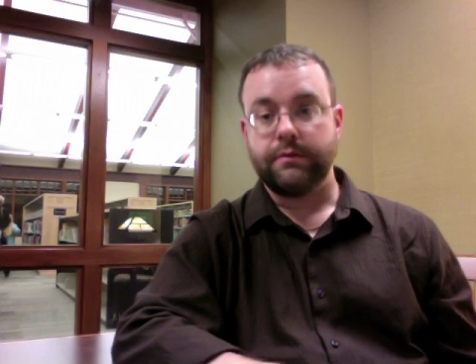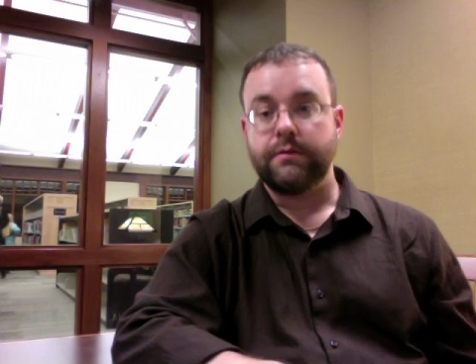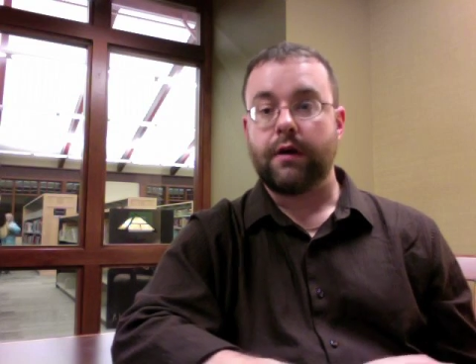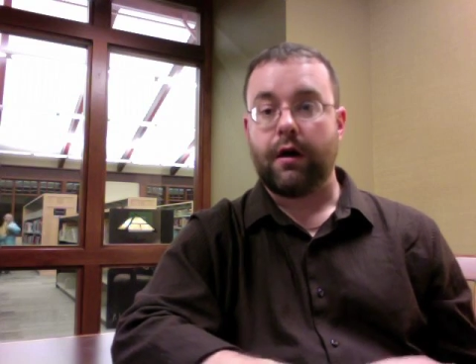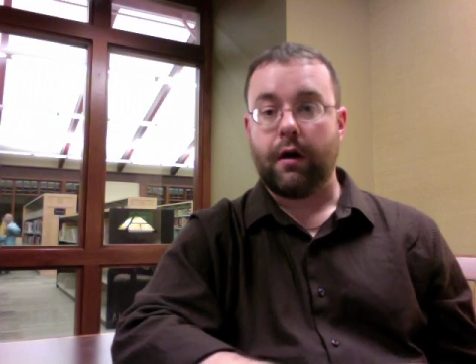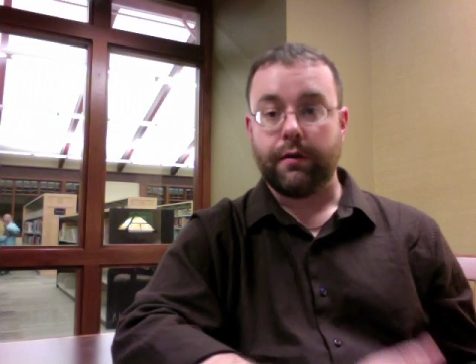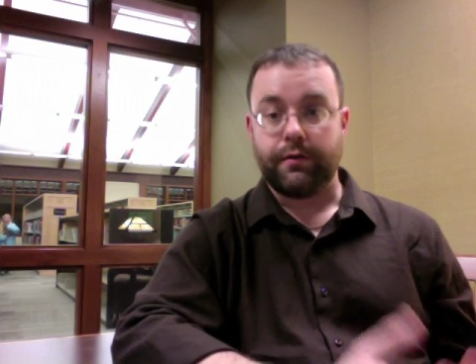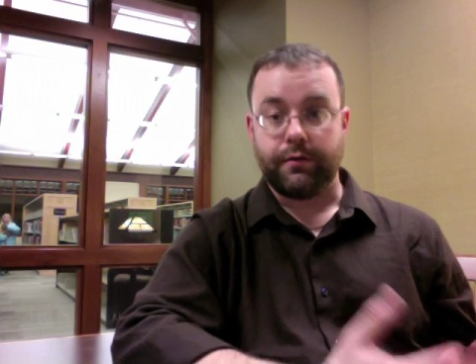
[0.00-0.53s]

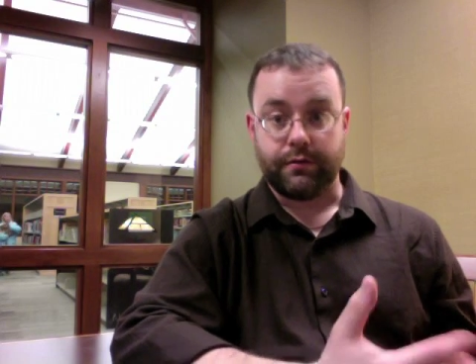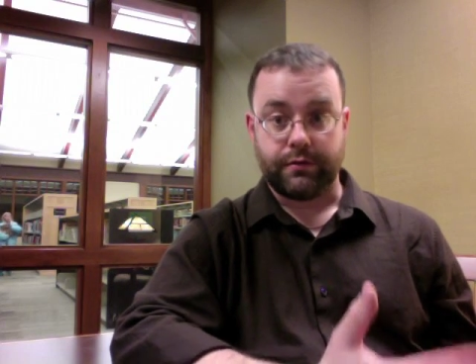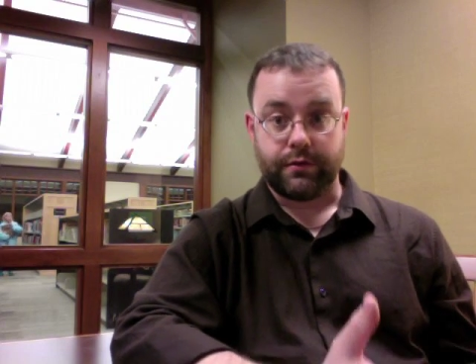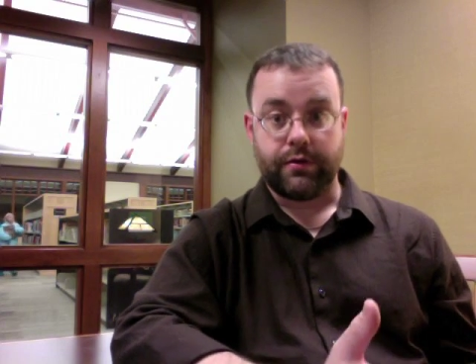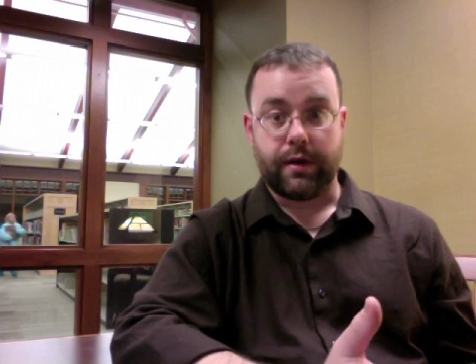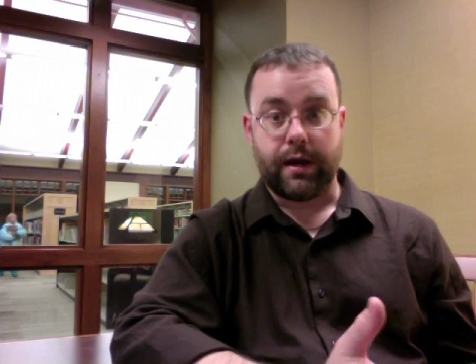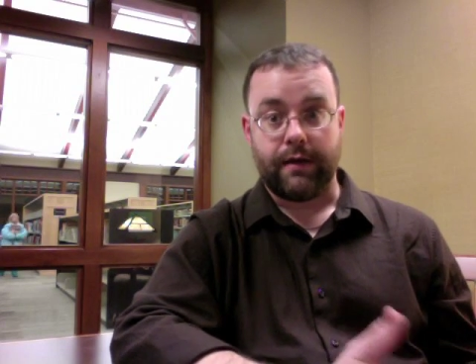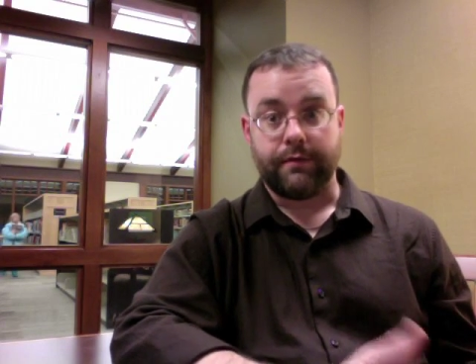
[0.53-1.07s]
author's
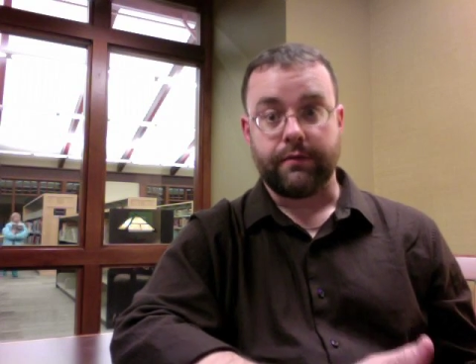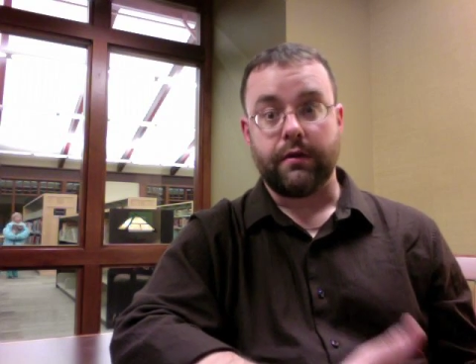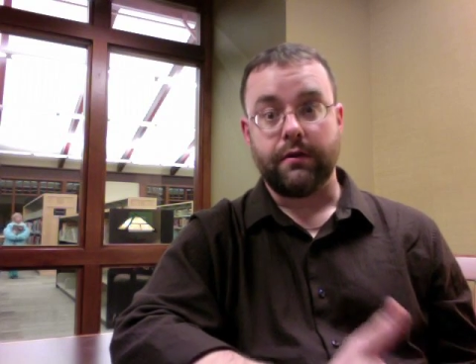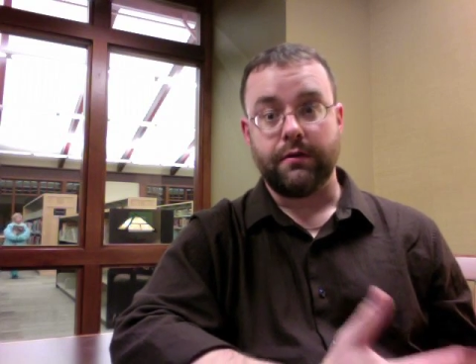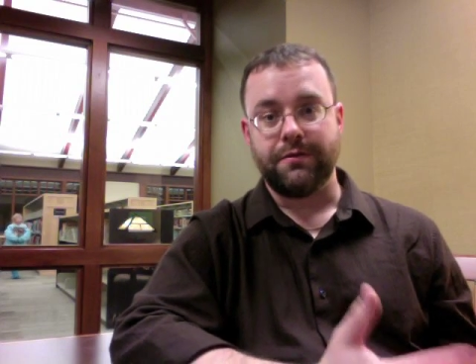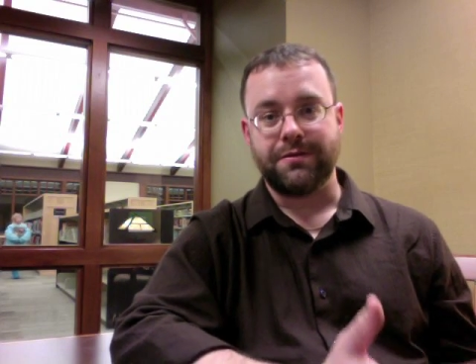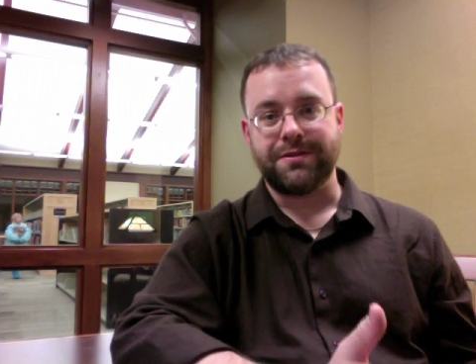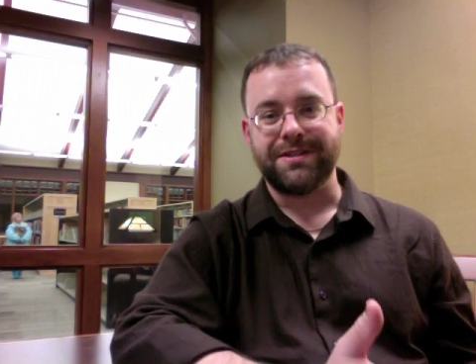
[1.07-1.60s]
craft,
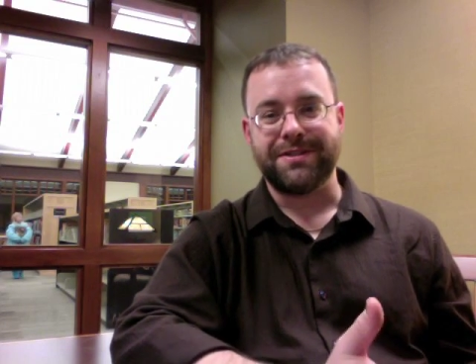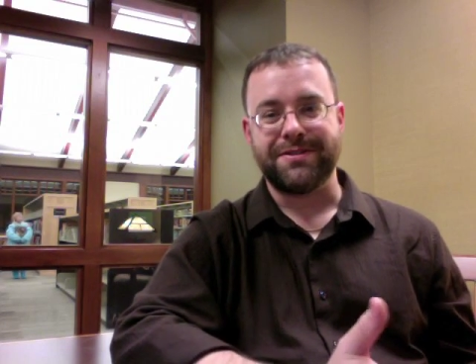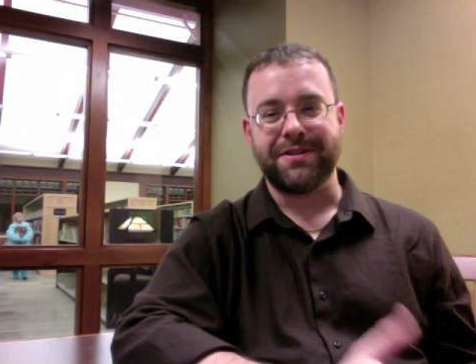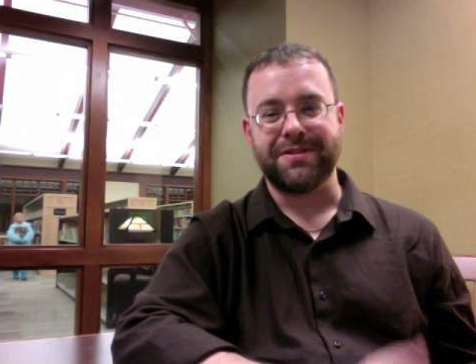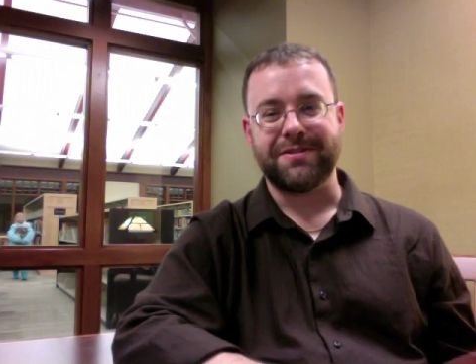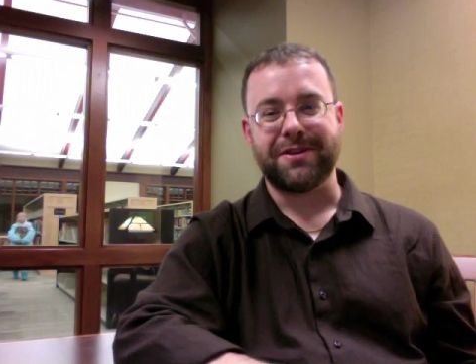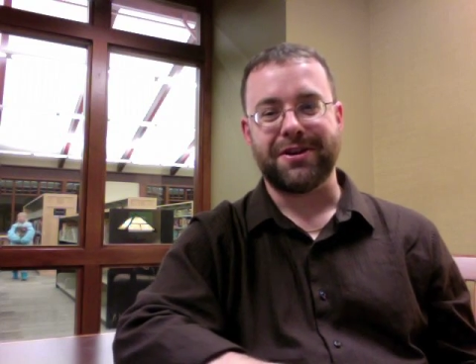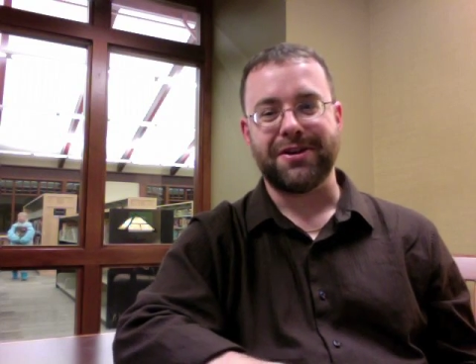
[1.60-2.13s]
all those things I
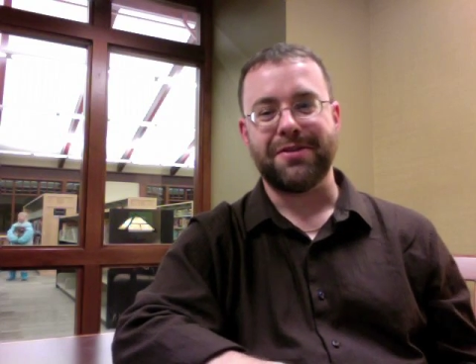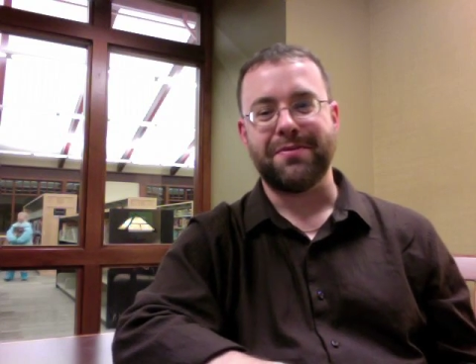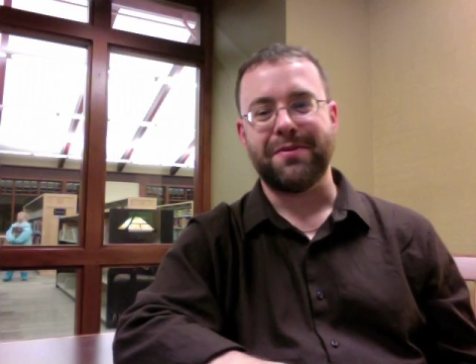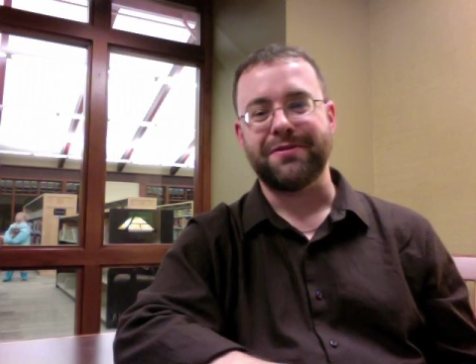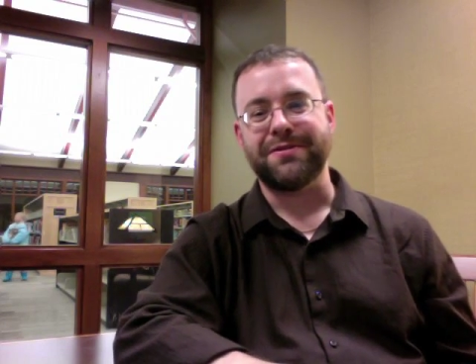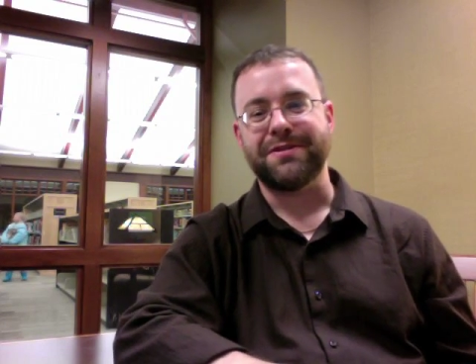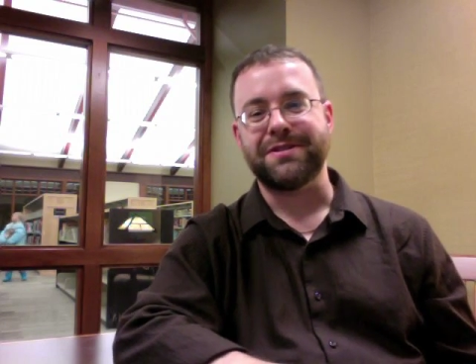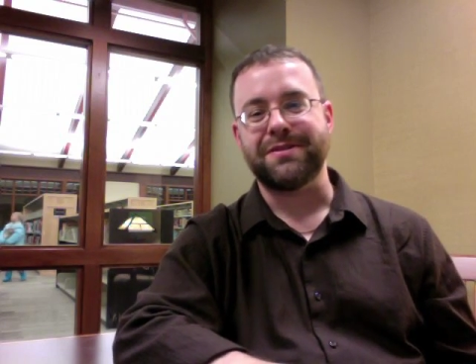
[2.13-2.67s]
was talking
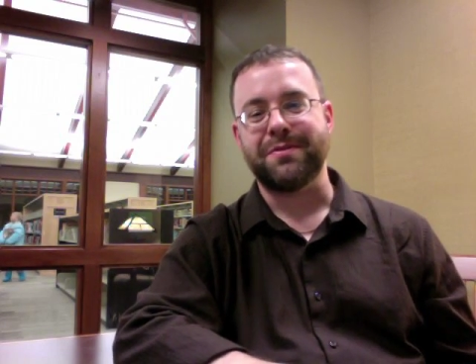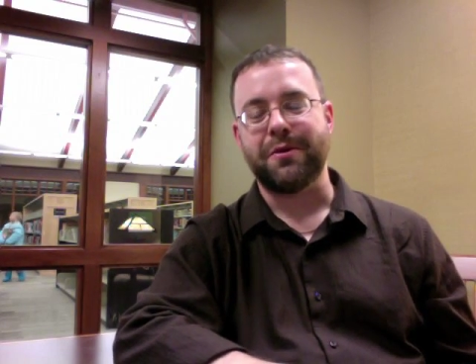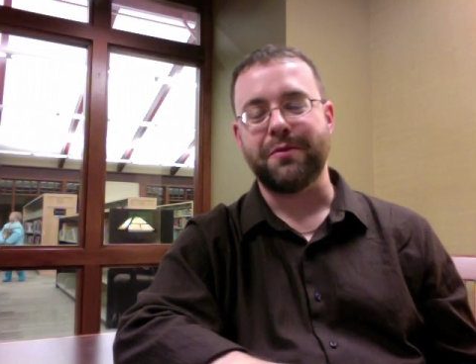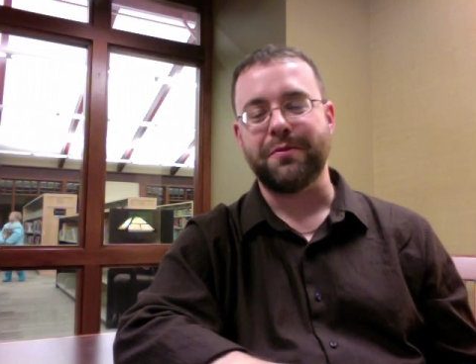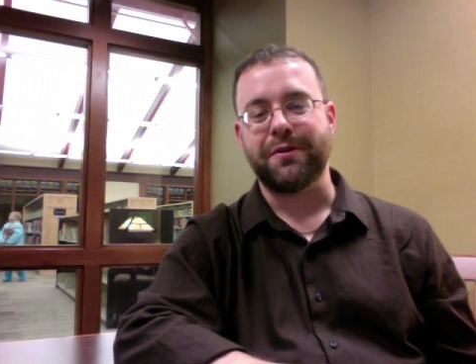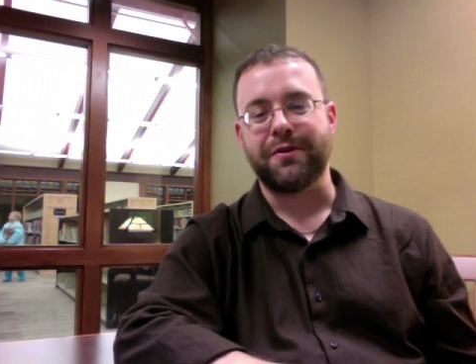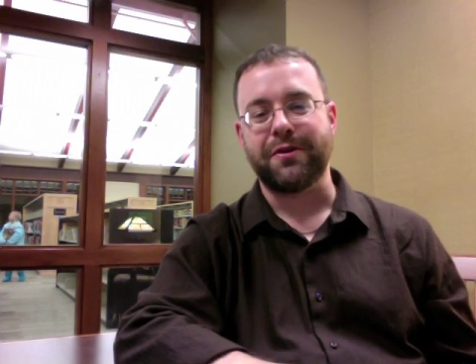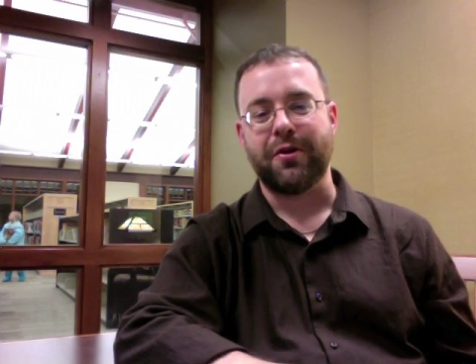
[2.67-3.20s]
about just a
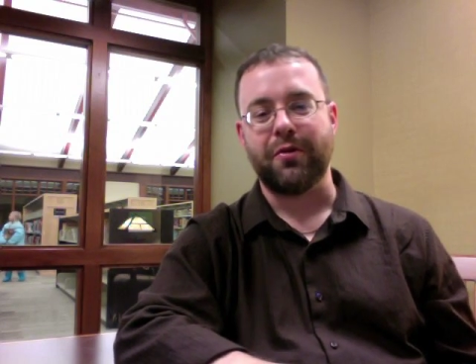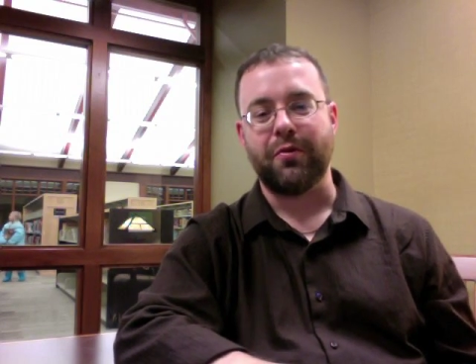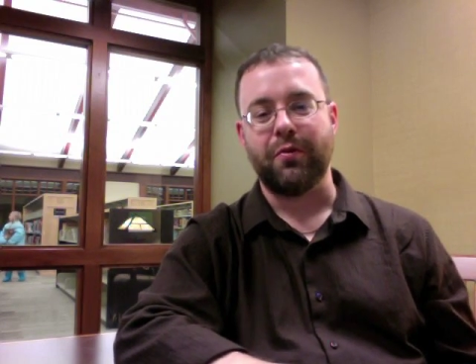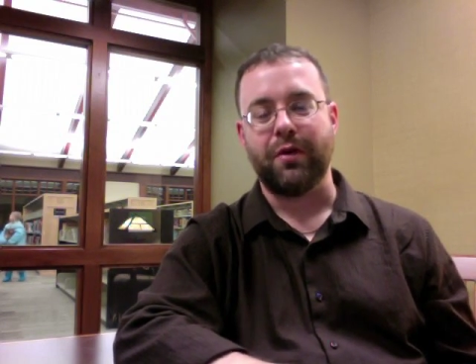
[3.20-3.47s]
moment ago.